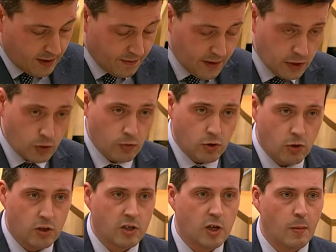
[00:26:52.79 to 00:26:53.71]
Officials,
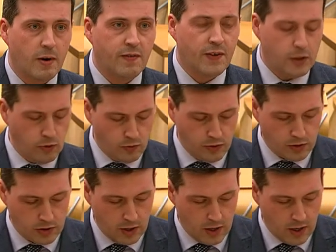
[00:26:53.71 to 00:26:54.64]
Scottish Government
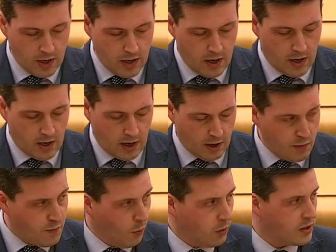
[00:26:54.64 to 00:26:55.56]
officials, are
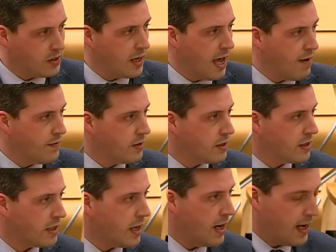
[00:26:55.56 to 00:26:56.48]
now focusing
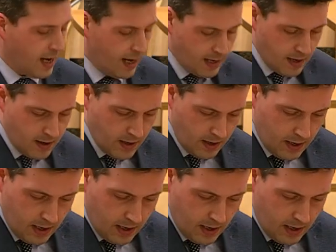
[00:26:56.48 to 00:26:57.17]
efforts in